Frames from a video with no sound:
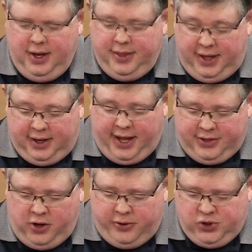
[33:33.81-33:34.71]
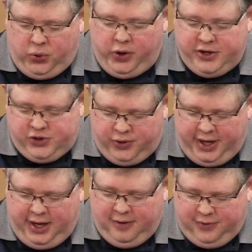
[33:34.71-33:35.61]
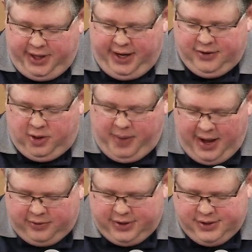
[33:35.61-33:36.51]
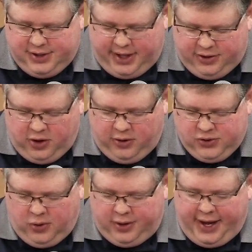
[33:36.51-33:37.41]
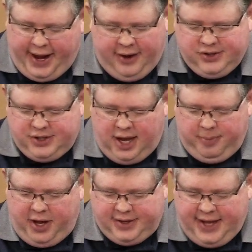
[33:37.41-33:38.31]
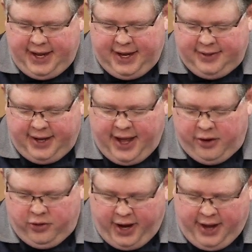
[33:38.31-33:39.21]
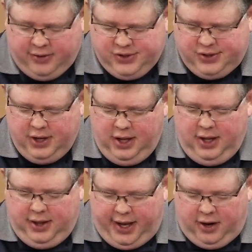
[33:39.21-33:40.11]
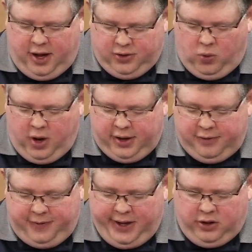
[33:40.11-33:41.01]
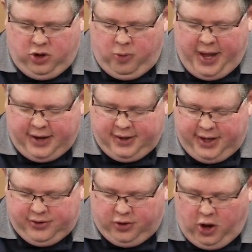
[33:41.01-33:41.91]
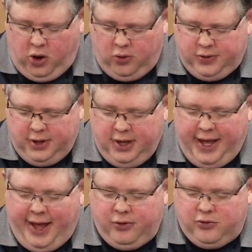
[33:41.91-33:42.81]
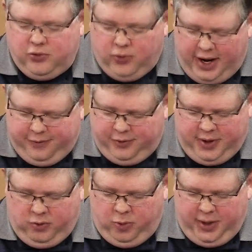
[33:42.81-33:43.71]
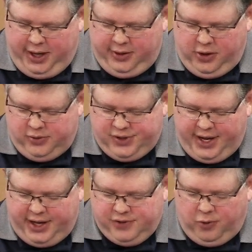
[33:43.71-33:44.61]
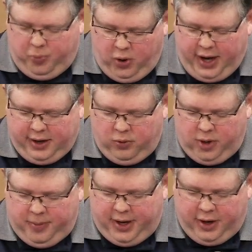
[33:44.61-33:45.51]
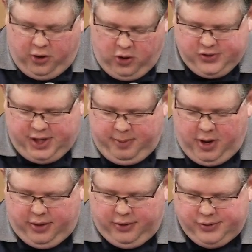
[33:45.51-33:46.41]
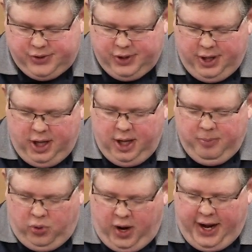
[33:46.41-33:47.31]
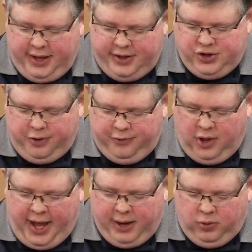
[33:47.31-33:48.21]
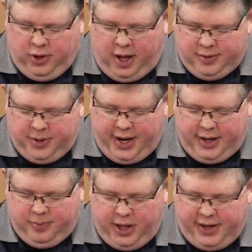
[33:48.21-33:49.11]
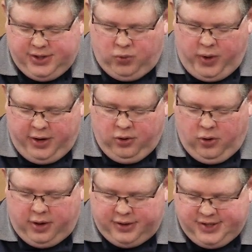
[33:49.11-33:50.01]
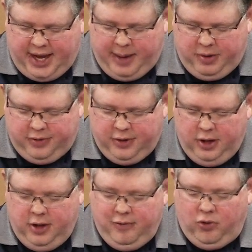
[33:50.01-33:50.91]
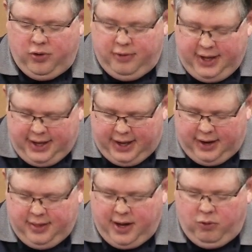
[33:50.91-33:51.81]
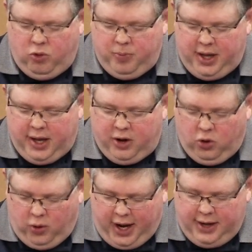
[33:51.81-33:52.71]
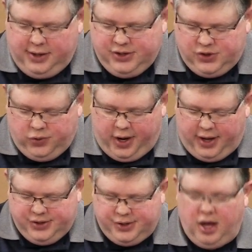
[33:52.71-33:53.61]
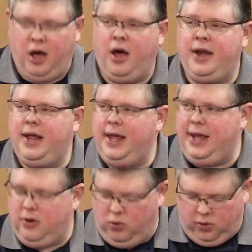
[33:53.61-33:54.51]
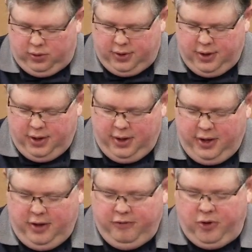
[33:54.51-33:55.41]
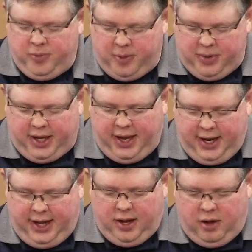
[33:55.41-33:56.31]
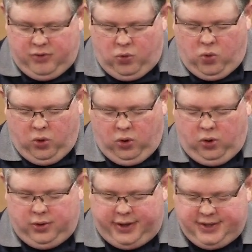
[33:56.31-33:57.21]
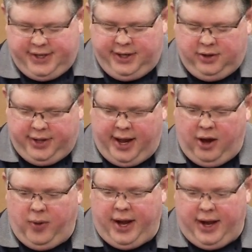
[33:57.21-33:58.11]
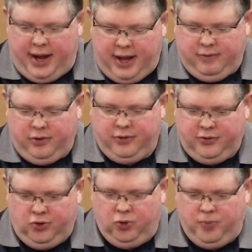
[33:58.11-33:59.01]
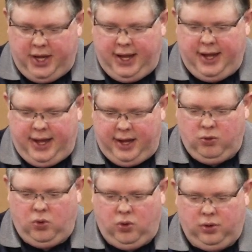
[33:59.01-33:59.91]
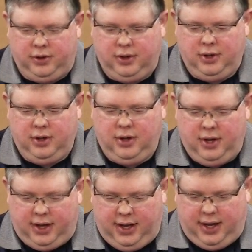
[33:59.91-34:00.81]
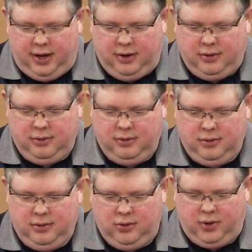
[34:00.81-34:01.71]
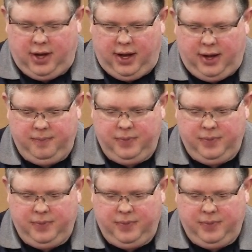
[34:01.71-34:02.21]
Then let those who are in Judea flee to the mountains. Let those who are on the housetop not take anything out of their house. Let not the one in the field go back to get their coat. How dreadful it will be in those days for pregnant women and nursing mothers. Pray that your flight will not take place in winter or on the Sabbath, for then there will be a great distress unequaled from the beginning of the world until now, and never to be equaled again. Okay?